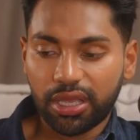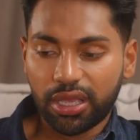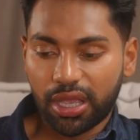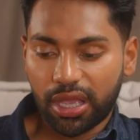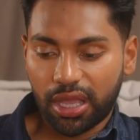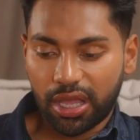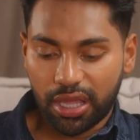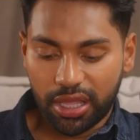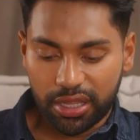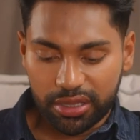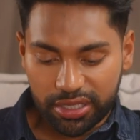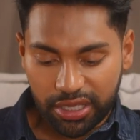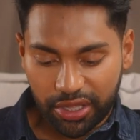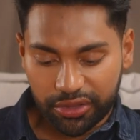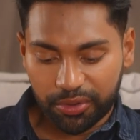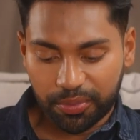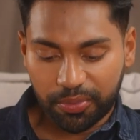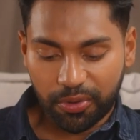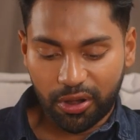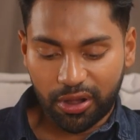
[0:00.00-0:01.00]
The
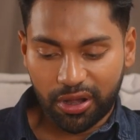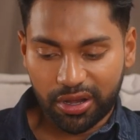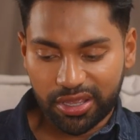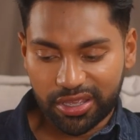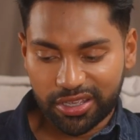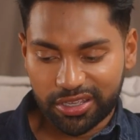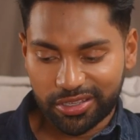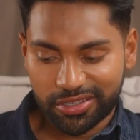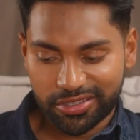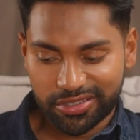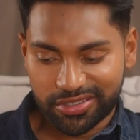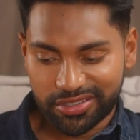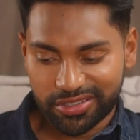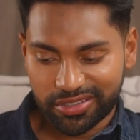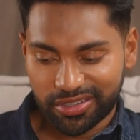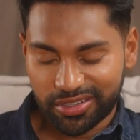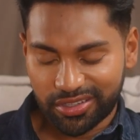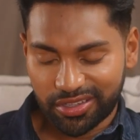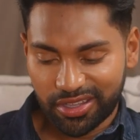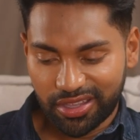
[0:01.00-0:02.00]
other part is
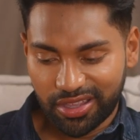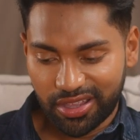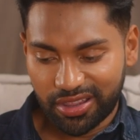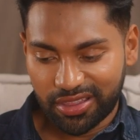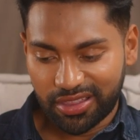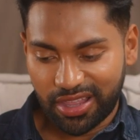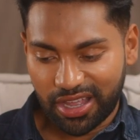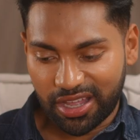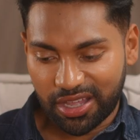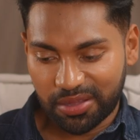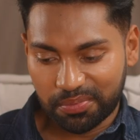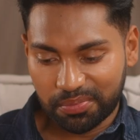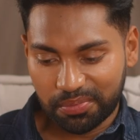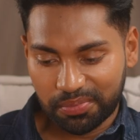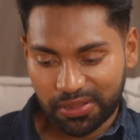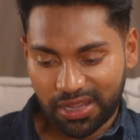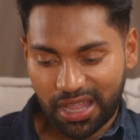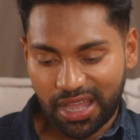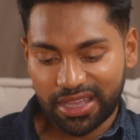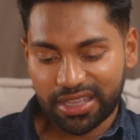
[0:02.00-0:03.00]
that
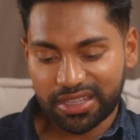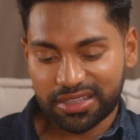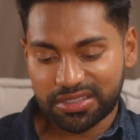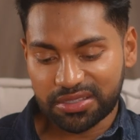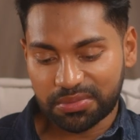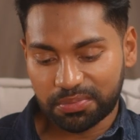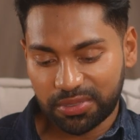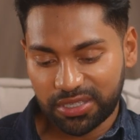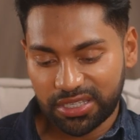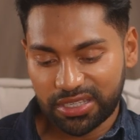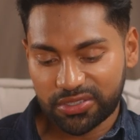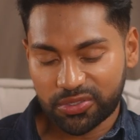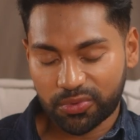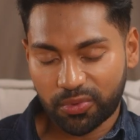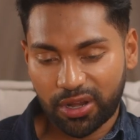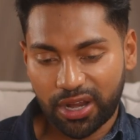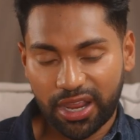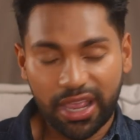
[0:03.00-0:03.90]
compliance piece where,